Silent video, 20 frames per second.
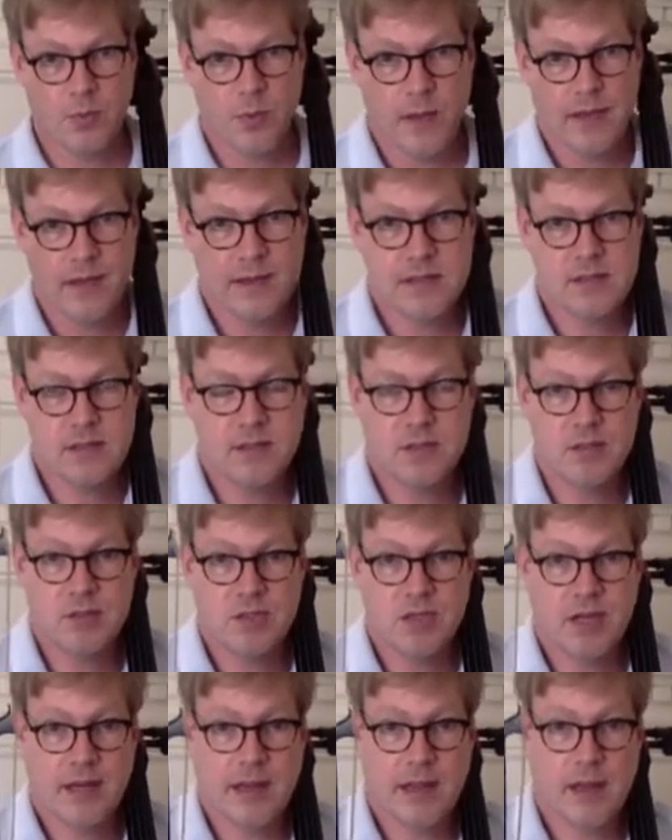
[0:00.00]
way to
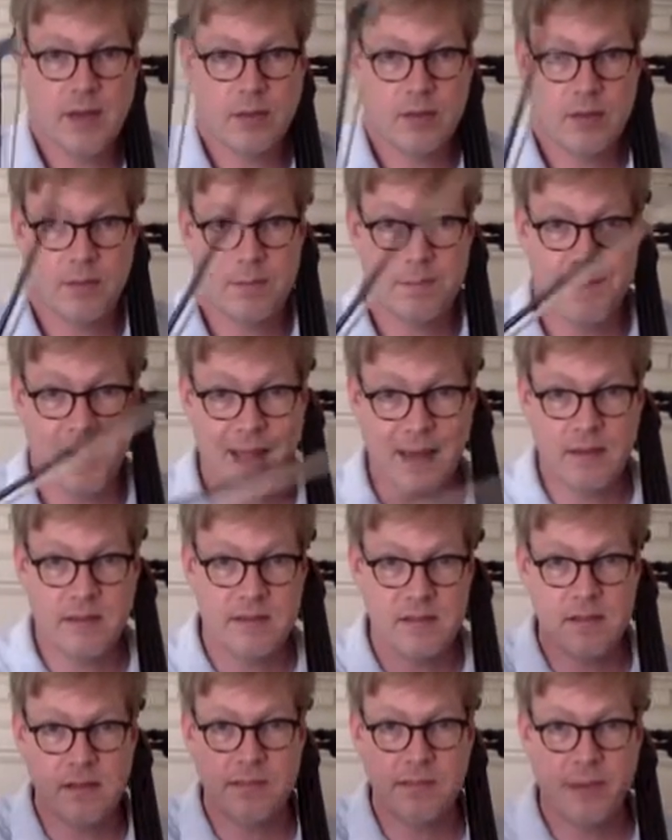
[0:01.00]
check out the
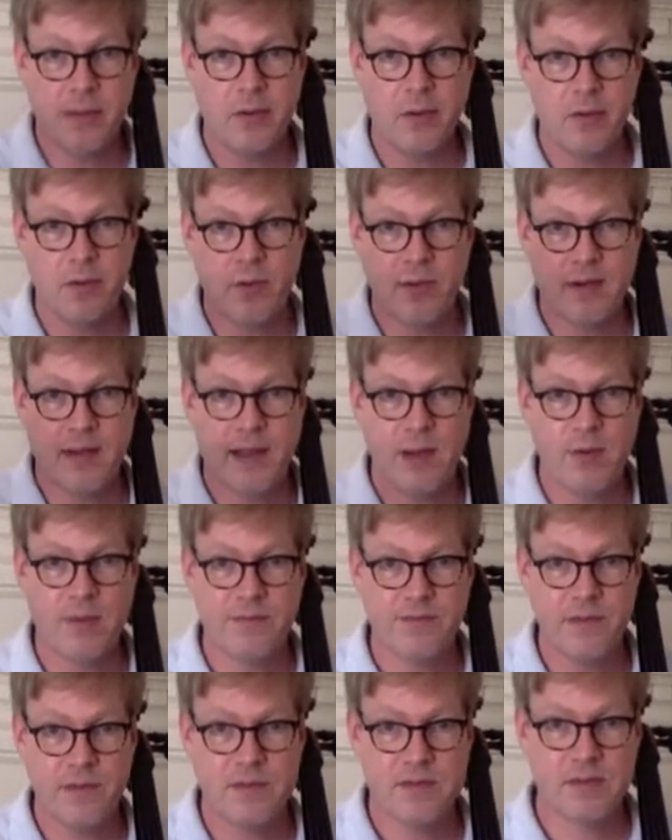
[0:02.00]
balance of the bow and how
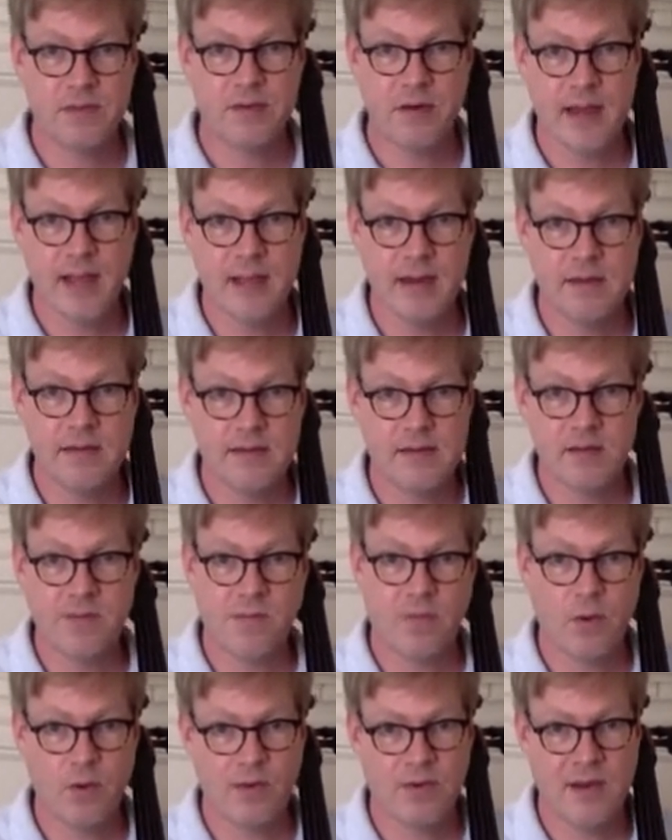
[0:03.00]
it feels in your hand and so
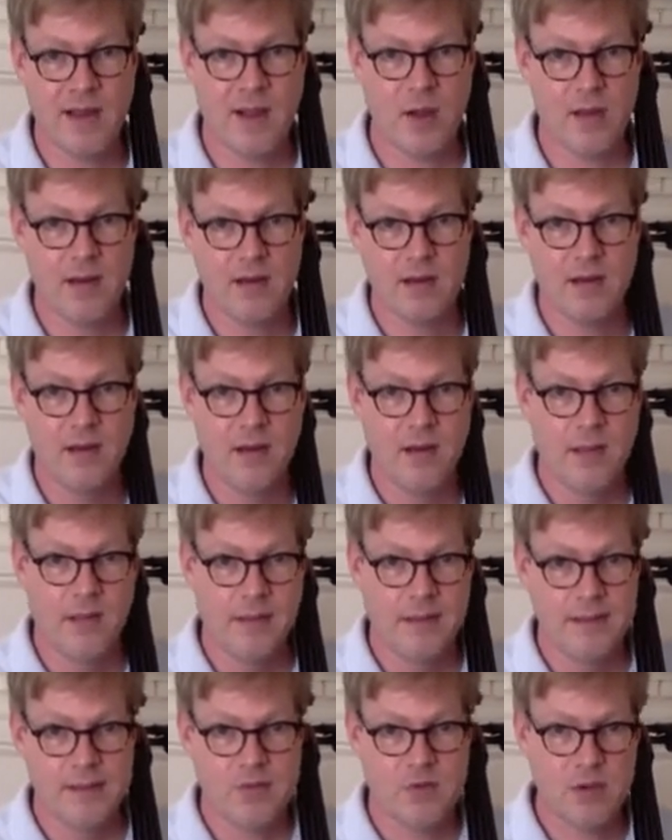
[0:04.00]
forth, and how it
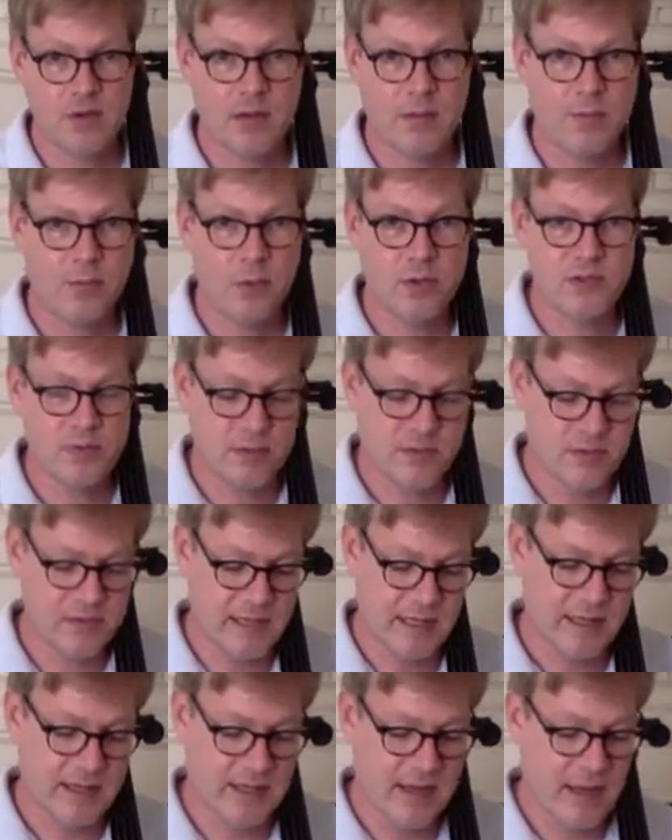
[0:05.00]
sort of comports with your
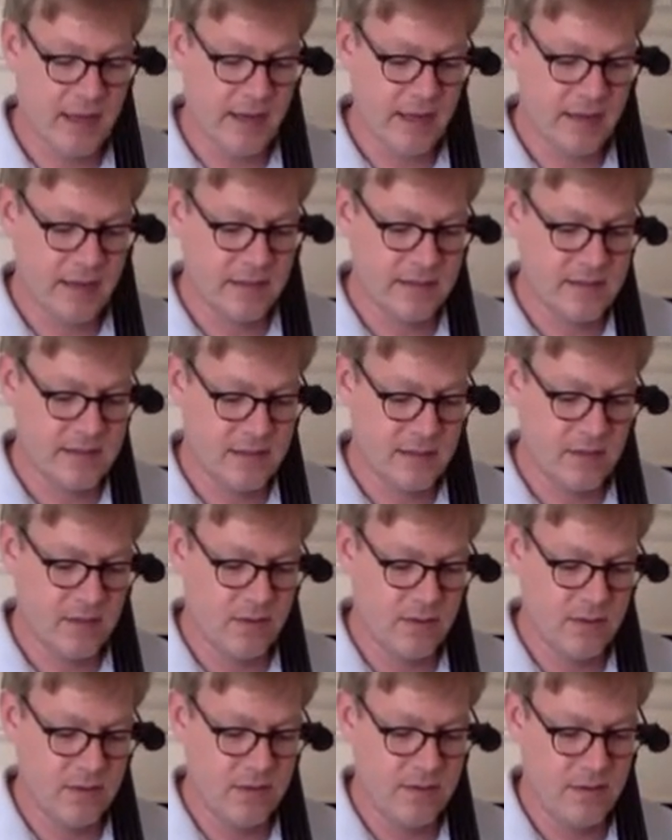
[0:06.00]
technique, is to do a
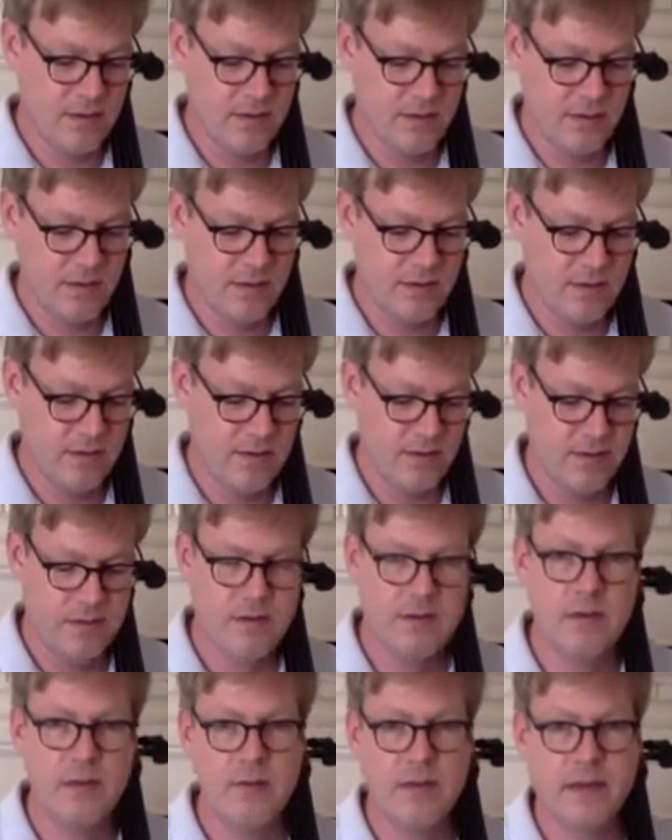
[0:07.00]

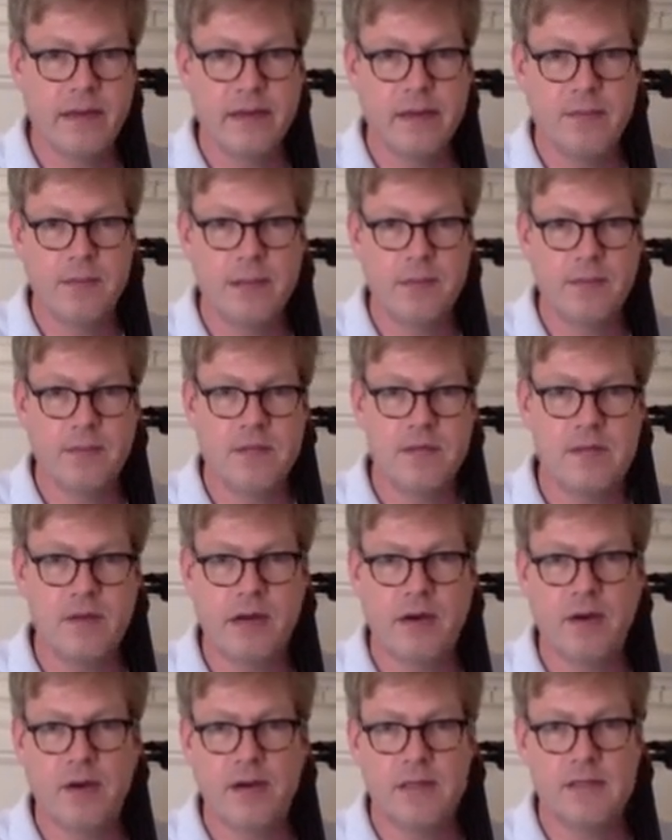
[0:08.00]
couple of
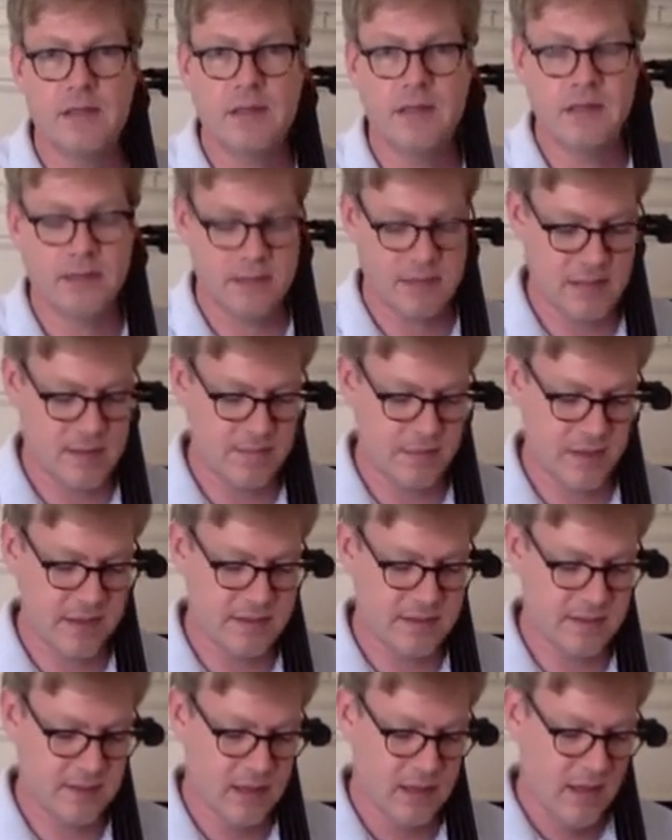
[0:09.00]
string crossing
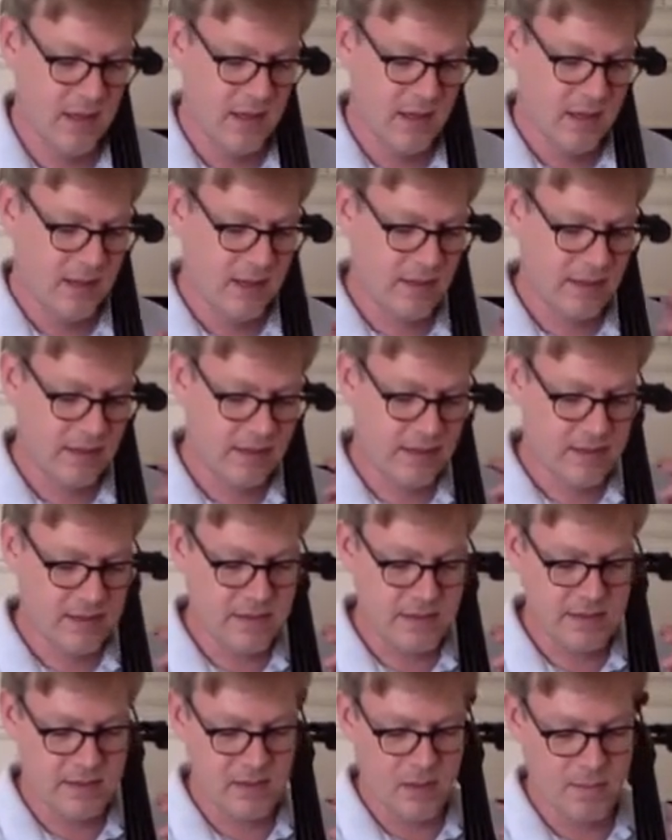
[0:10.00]
things like
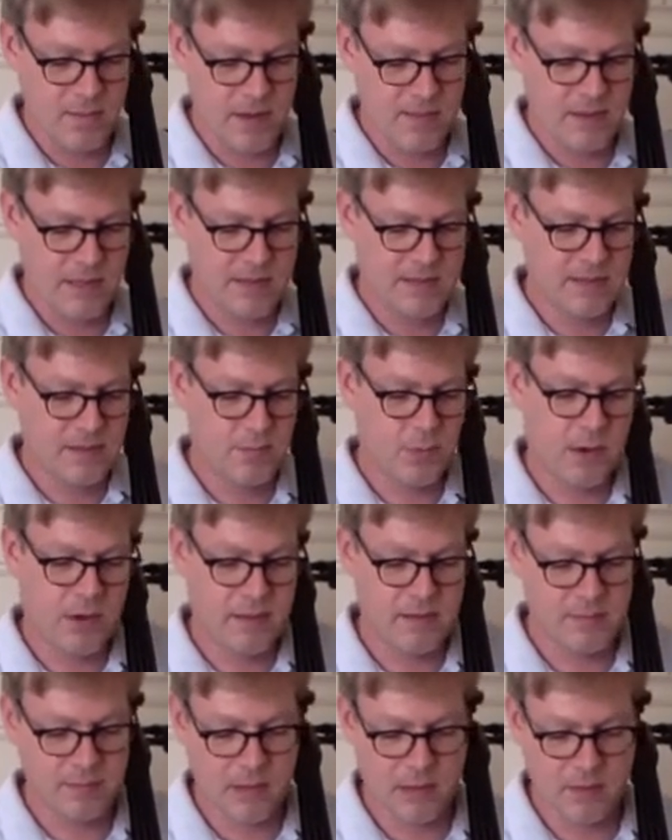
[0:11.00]
this. And so maybe somewhere
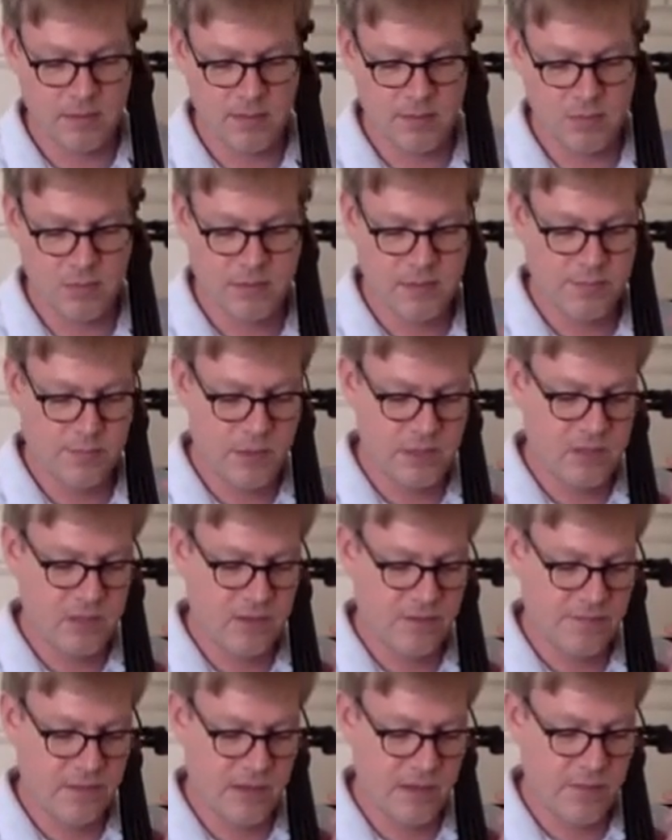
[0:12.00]
in the middle between the bridge
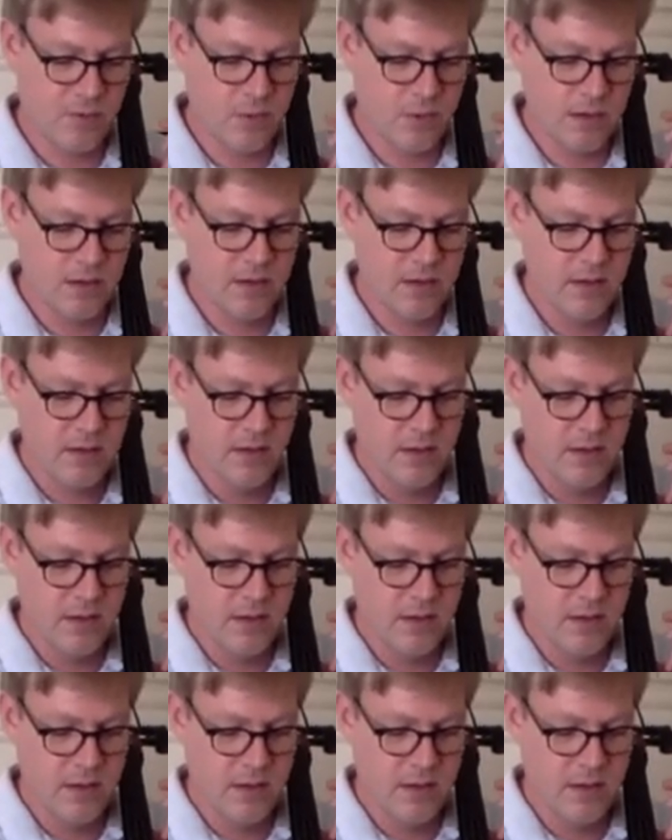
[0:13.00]
and the fingerboard,